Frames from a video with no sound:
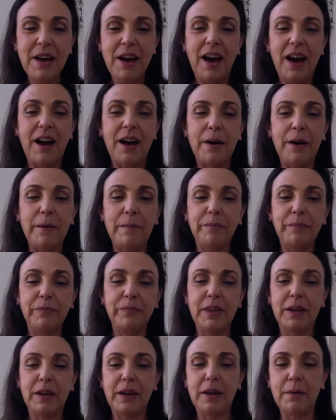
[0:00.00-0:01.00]

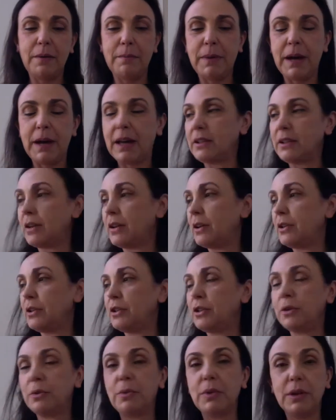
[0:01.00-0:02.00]
The better
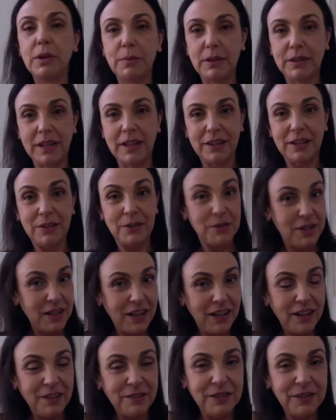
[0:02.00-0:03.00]
you will protect
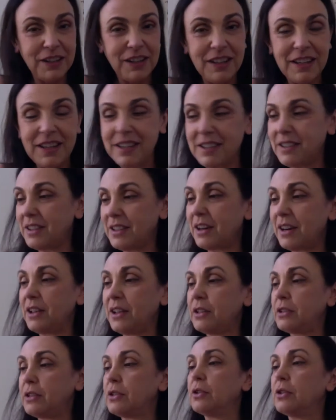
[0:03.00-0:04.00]
yourself, the easier
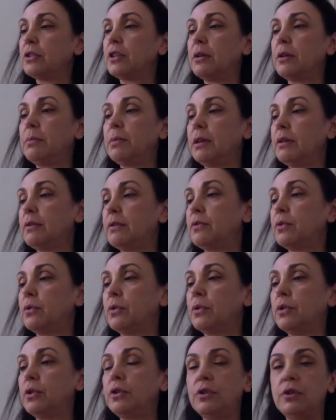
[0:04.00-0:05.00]
it's going to be
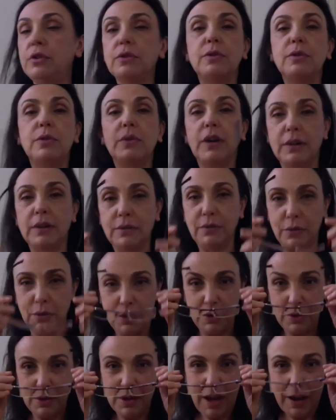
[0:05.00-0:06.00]
for you and for
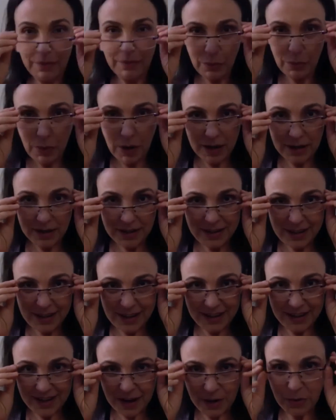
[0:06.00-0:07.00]
your loved ones
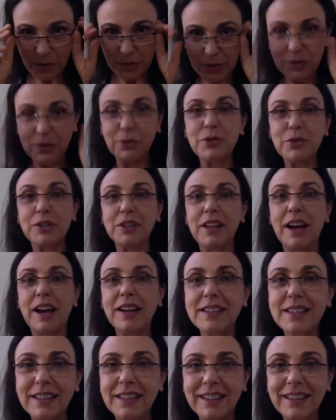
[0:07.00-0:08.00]
in our social
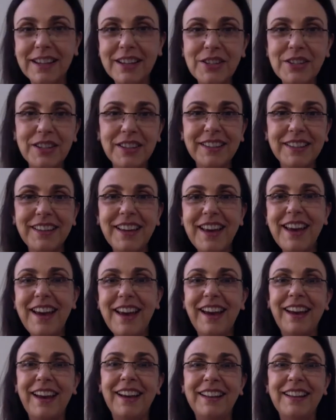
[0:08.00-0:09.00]
isolation.
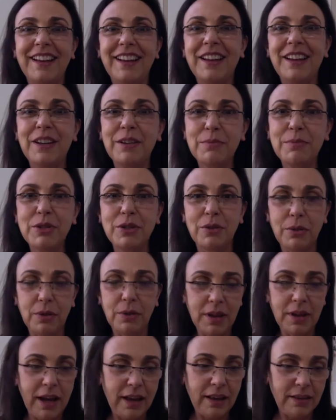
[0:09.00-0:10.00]
And I am so
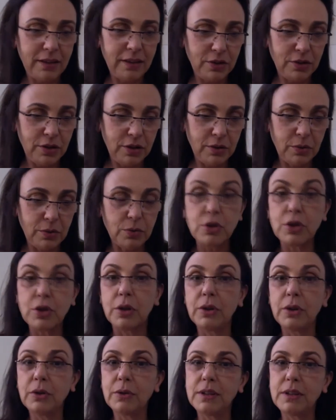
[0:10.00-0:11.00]
glad to show
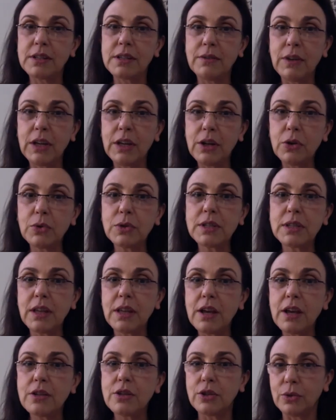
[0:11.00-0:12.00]
you this video.
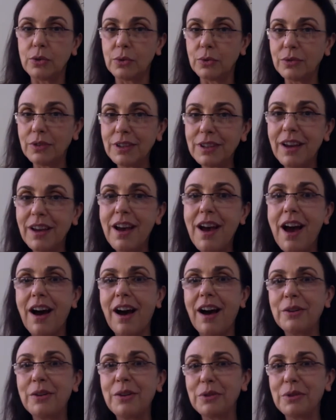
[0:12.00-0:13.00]
Stay tuned.
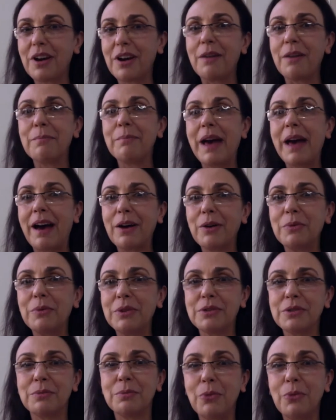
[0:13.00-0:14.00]
I will come back
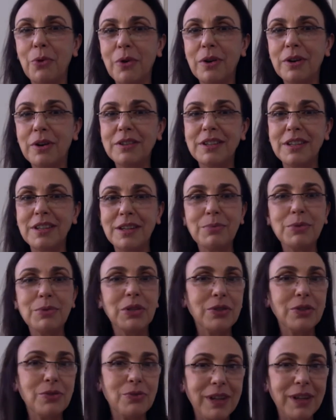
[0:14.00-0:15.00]
with more tips
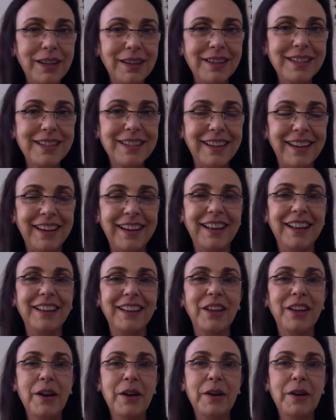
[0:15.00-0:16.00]
and tricks and
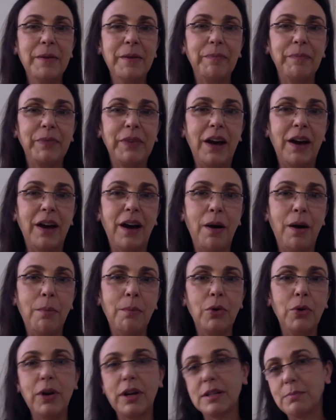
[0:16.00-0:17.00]

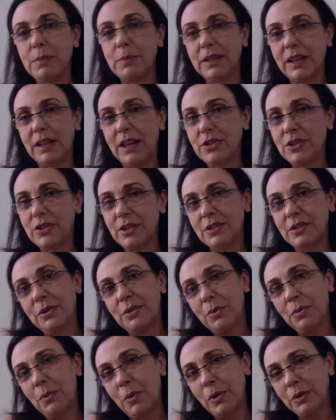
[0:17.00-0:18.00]
more explanations of
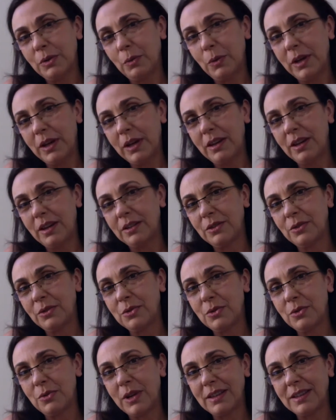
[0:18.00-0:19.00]
what we can do
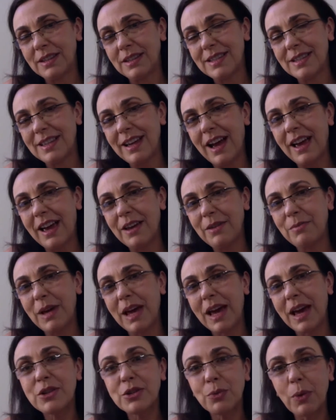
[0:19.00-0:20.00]
during this time,
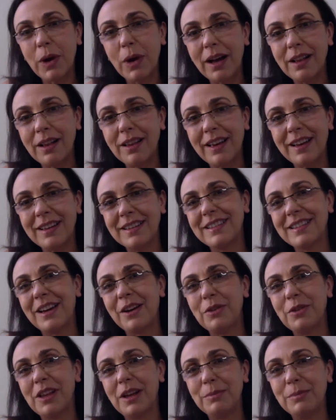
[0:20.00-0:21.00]
as well as I
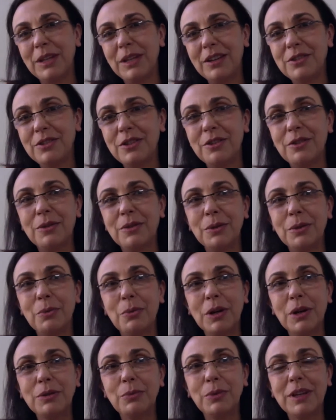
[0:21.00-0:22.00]
will update you on
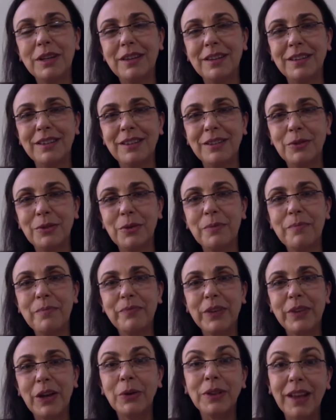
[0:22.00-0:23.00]
what we can do
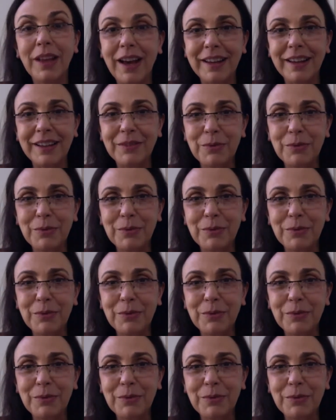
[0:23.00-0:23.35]
online.